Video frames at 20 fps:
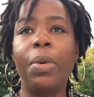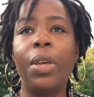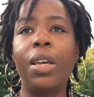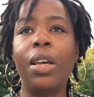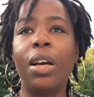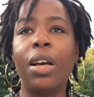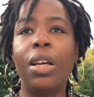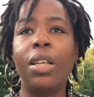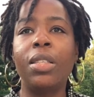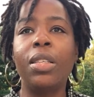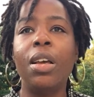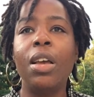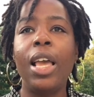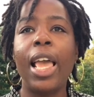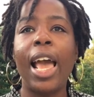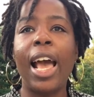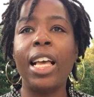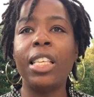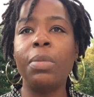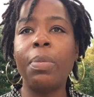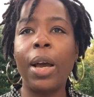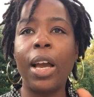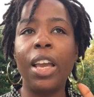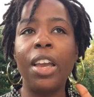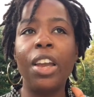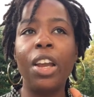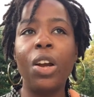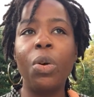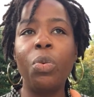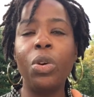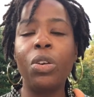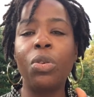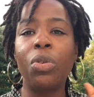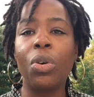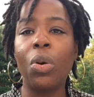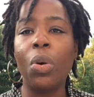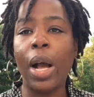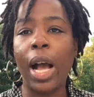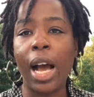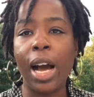because as my hair would grow